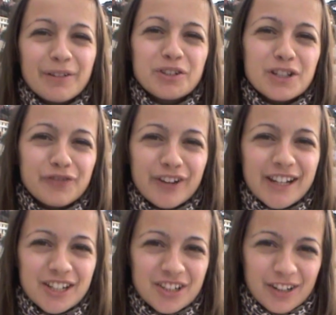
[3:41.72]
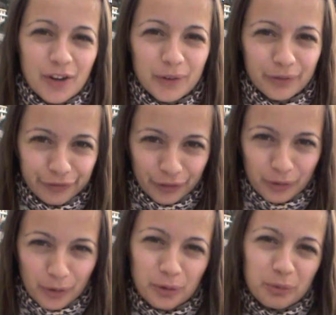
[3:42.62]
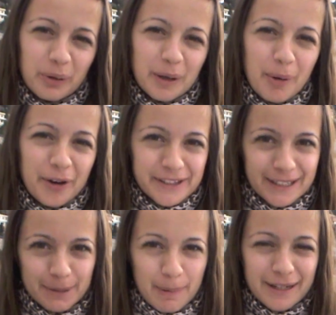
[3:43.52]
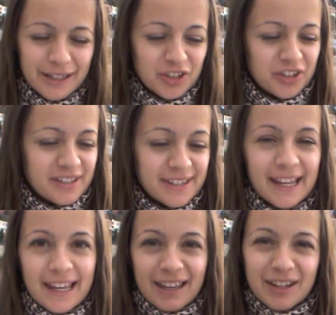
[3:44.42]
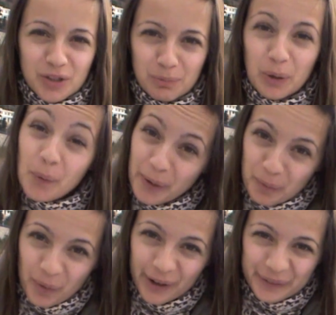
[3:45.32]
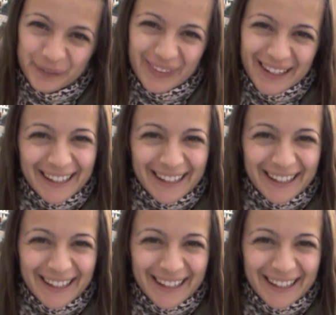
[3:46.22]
So I just finished going through all my past expenditures. It took me quite a while.